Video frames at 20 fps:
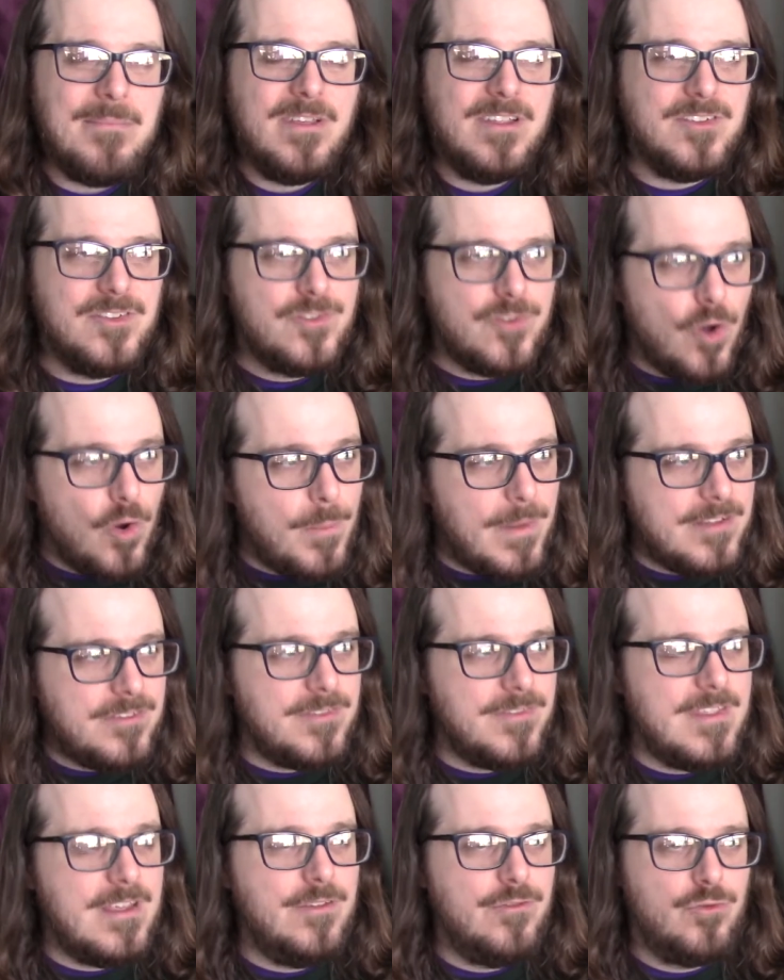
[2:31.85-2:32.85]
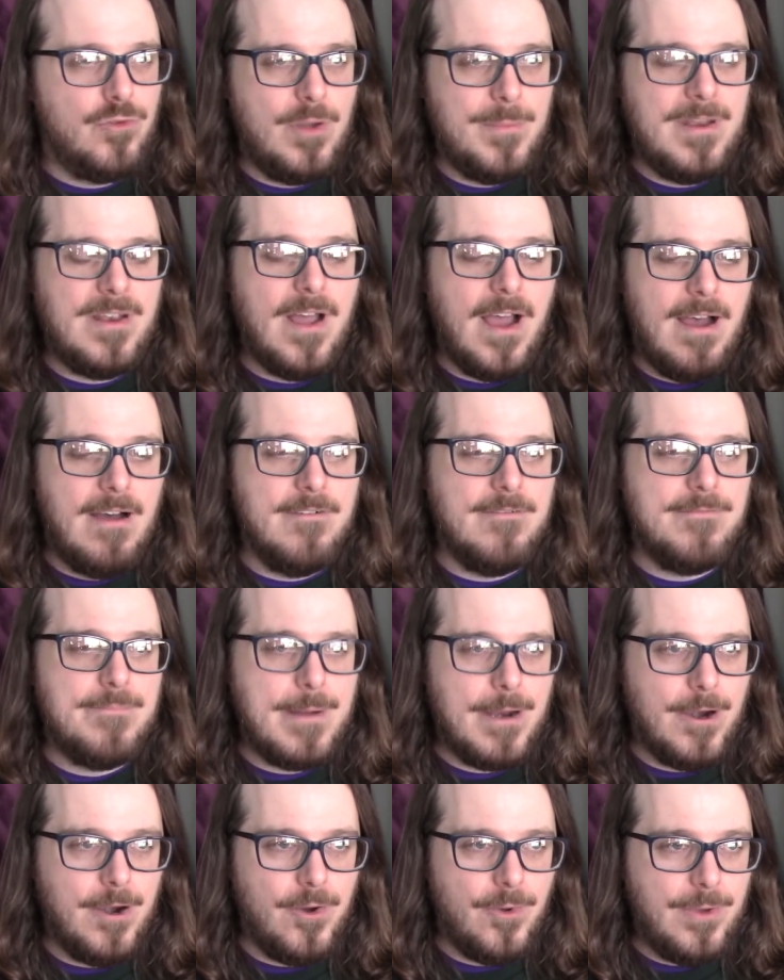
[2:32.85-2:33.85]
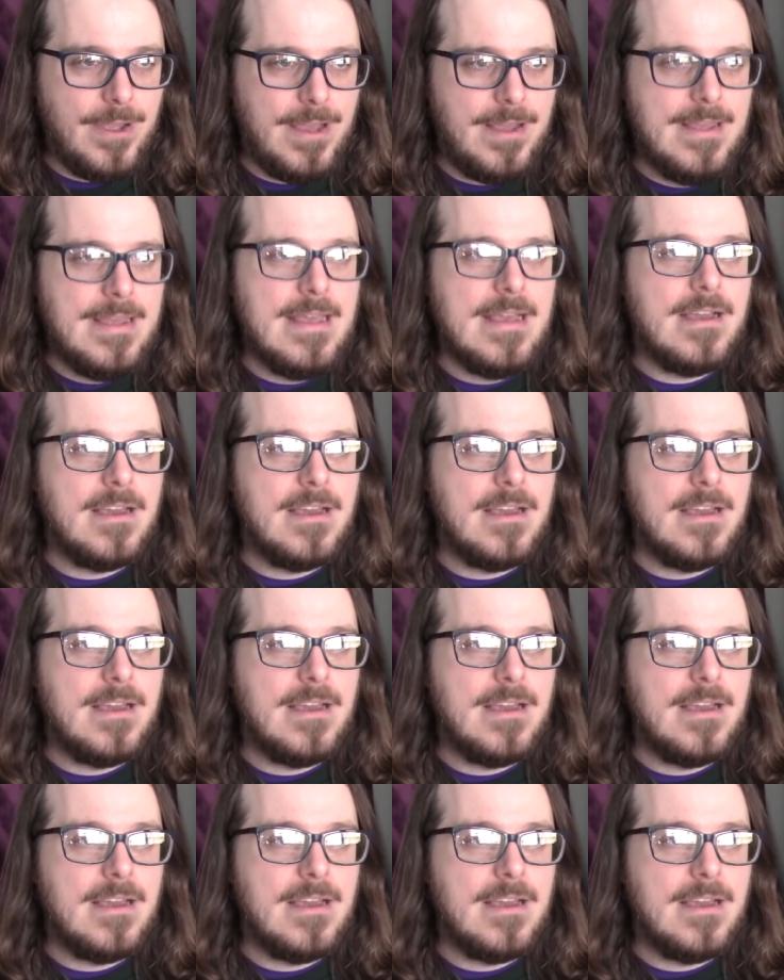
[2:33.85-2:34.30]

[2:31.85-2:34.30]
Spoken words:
because so much of the enjoyment of Paranoia